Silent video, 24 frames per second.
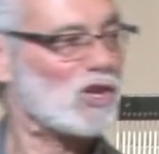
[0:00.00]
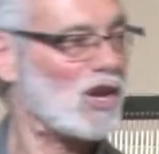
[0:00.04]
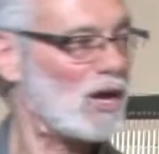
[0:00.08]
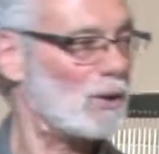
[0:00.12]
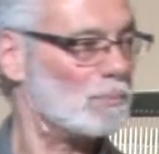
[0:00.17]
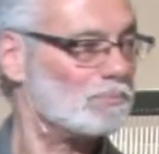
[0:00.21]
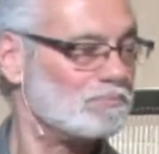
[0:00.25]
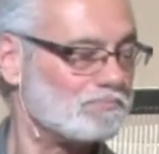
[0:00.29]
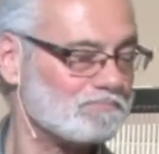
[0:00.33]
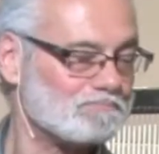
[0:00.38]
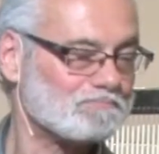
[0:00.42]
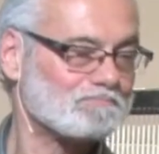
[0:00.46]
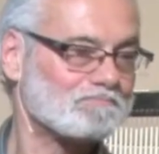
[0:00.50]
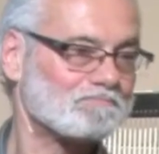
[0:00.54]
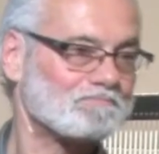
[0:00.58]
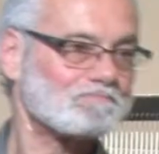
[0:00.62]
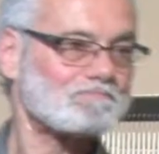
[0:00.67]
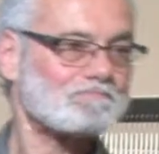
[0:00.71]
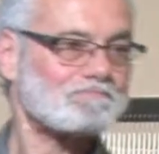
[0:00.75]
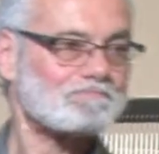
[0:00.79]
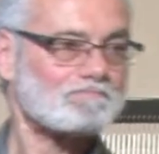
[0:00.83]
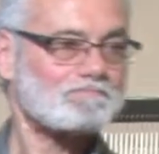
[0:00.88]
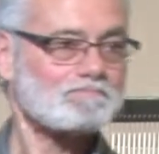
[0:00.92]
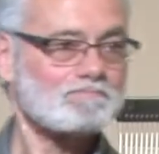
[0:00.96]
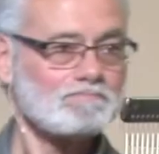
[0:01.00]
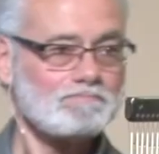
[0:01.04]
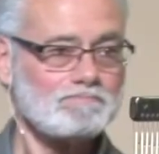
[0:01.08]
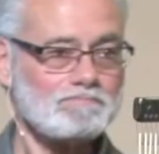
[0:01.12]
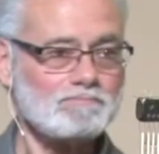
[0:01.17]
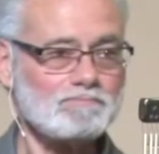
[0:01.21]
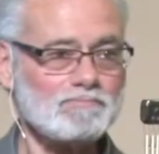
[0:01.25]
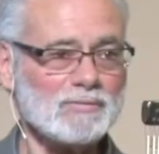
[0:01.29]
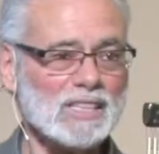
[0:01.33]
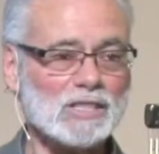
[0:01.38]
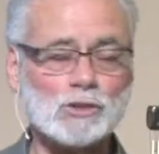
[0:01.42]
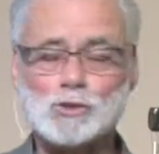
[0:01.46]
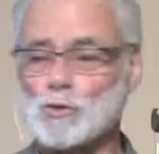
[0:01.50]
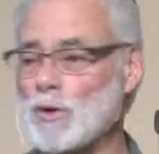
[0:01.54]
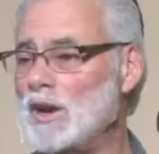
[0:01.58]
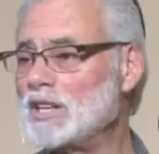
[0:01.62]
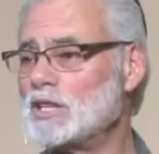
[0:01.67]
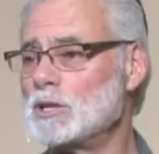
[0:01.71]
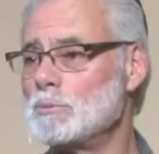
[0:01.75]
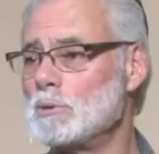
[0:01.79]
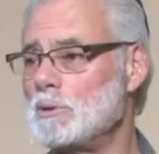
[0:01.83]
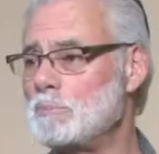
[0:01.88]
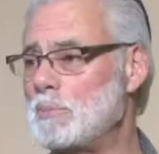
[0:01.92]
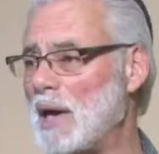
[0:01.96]
up. It's
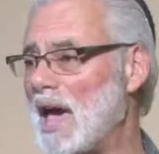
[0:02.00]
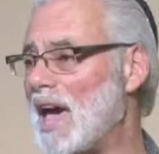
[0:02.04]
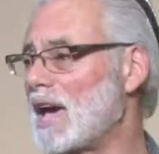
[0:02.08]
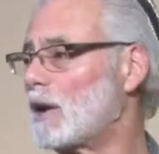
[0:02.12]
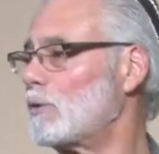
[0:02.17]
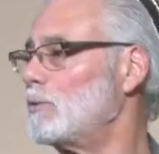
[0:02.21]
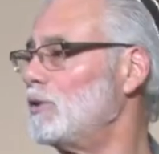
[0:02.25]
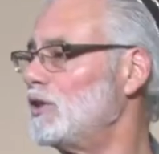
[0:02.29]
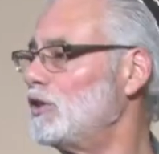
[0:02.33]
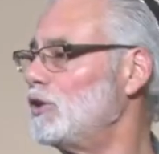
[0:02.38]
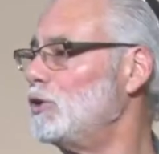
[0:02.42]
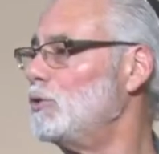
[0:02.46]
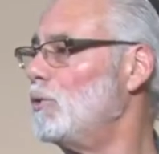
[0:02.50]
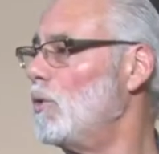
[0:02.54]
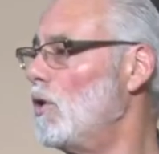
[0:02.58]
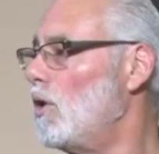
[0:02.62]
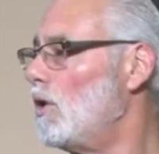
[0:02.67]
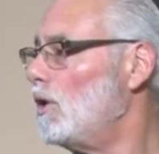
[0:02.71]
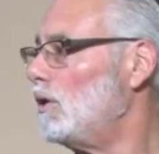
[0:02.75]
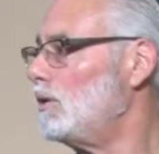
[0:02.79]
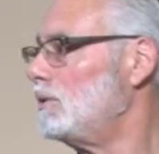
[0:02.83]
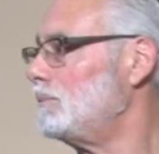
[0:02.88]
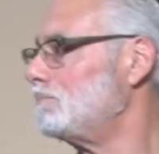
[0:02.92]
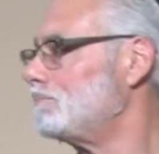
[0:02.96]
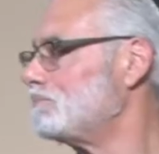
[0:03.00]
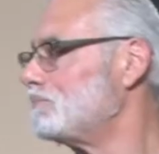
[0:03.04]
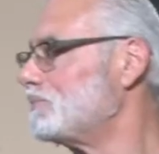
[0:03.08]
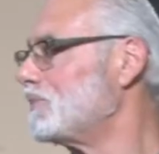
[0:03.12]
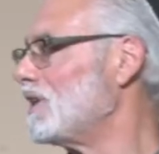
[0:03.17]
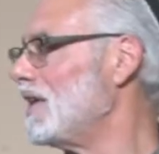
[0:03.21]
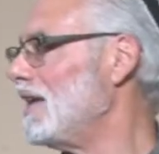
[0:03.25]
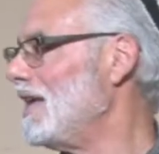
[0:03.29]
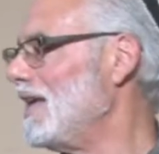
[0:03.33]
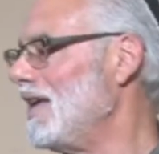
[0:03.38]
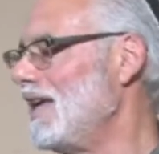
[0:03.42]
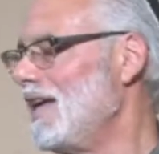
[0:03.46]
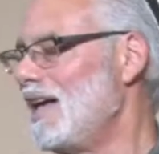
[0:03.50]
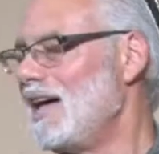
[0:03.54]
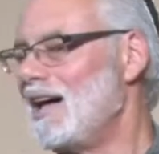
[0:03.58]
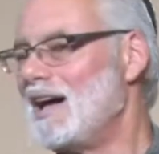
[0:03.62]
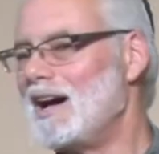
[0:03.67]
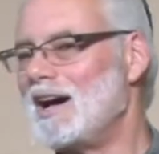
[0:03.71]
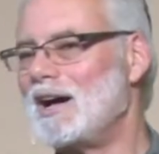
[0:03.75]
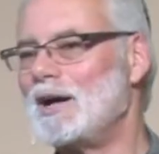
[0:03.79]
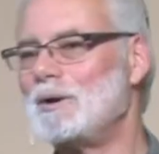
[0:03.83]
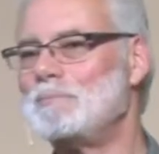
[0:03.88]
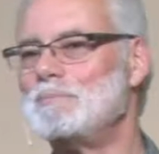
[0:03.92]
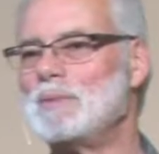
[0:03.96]
great to be back with you all.
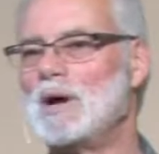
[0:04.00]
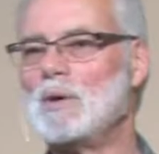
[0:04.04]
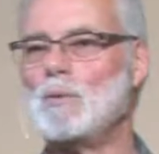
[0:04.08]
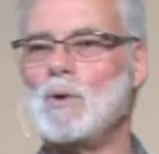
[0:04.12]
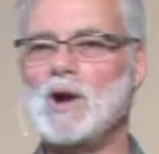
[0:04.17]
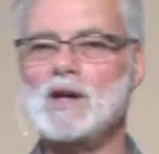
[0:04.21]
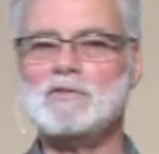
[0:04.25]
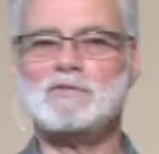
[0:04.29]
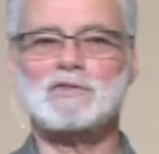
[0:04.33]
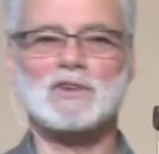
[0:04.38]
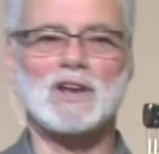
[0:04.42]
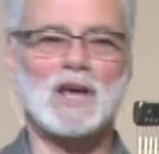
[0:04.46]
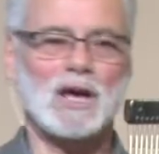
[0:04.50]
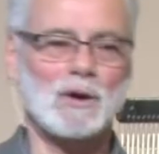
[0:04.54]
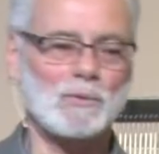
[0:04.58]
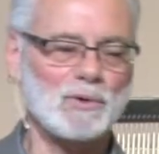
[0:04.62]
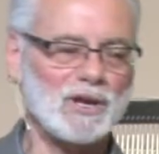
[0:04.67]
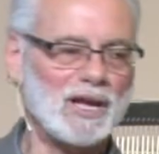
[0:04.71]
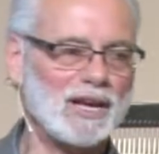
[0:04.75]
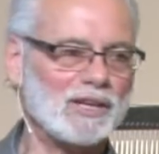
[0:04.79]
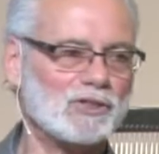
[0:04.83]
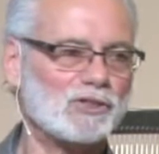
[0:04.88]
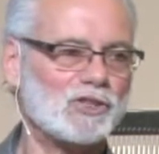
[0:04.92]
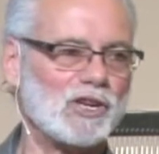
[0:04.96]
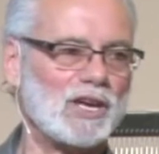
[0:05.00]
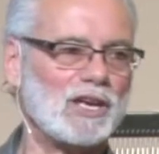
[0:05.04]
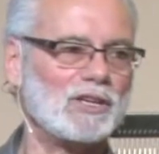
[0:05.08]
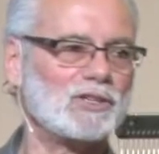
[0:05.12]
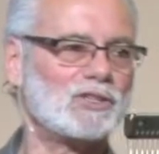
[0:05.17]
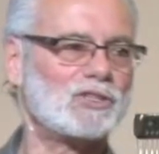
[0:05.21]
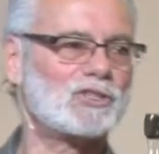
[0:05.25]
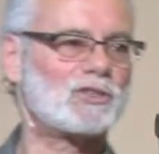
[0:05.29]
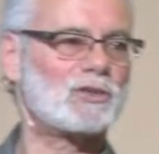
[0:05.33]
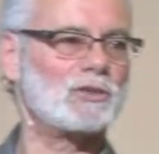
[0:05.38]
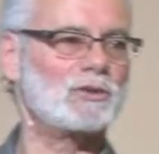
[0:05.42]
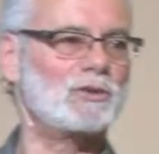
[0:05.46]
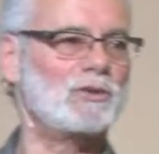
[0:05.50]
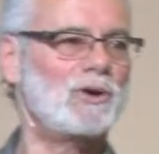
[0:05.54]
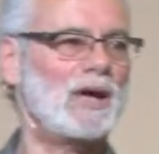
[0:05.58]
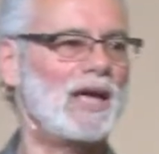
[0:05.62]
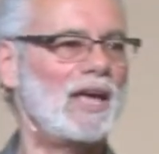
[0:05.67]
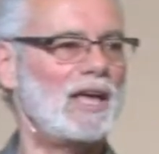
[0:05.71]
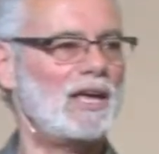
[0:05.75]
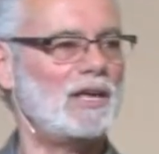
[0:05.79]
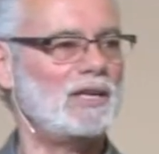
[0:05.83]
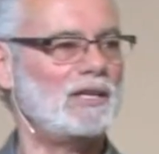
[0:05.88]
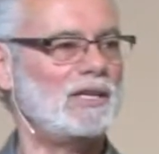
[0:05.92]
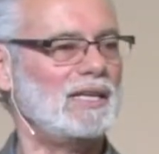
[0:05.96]
My wife and I, we had a chance to
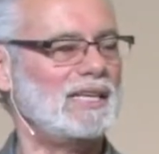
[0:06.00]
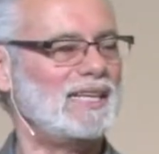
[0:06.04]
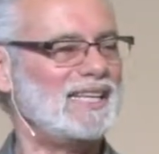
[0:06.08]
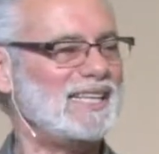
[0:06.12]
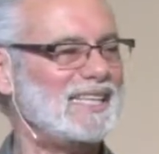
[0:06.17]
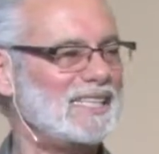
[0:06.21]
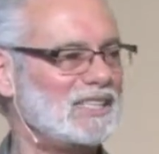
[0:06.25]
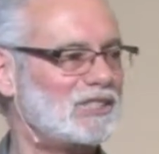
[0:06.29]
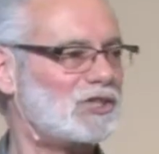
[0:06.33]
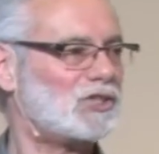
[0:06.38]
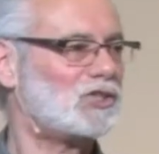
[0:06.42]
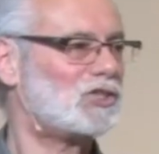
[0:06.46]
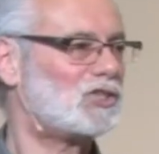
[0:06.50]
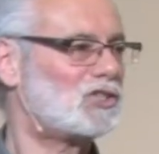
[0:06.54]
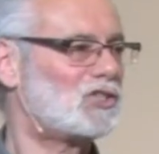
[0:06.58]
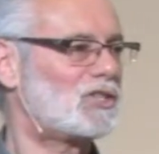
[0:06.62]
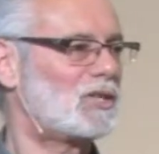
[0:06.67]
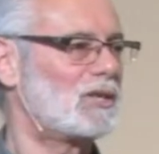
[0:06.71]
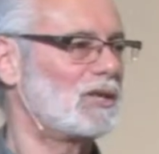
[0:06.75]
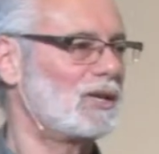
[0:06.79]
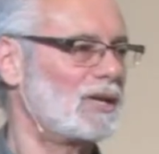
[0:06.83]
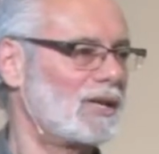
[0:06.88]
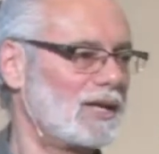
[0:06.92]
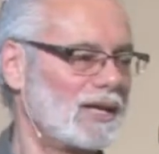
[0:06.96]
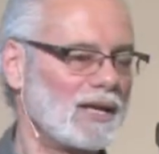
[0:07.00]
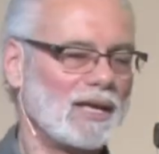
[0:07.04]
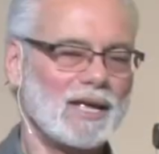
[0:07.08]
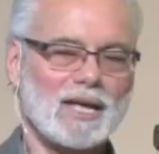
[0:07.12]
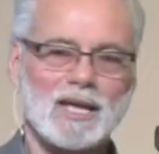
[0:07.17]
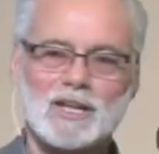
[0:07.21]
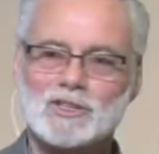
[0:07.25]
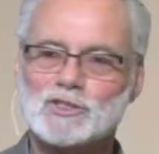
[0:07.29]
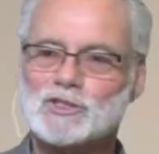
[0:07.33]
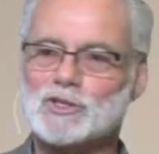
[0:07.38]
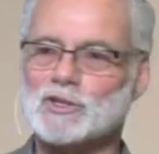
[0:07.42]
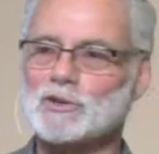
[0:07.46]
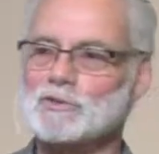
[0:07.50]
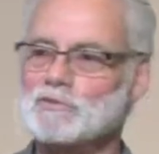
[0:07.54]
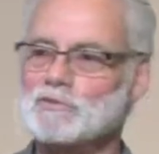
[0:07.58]
head east to